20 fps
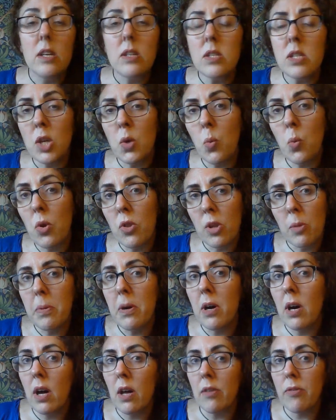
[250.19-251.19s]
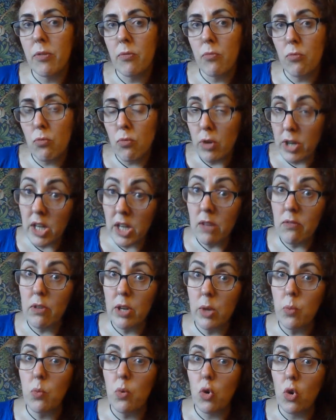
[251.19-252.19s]
So you want the bath really,
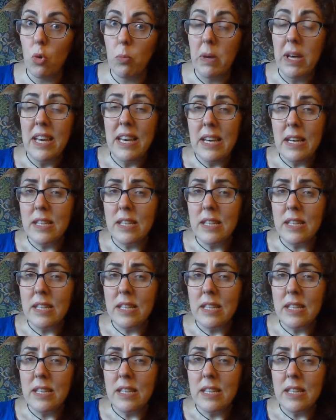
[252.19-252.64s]
really warm,